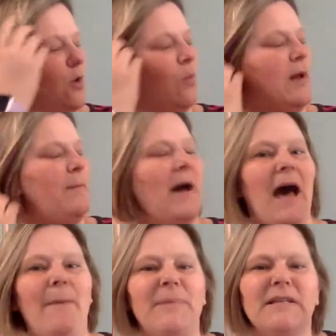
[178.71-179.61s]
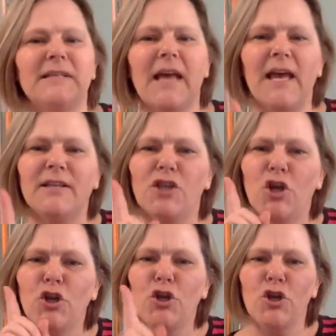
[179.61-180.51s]
When Papa says
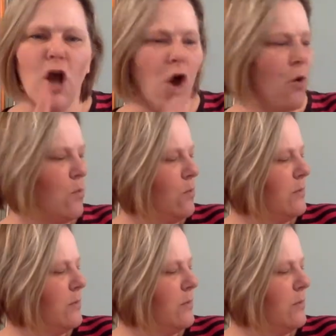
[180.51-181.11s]
no,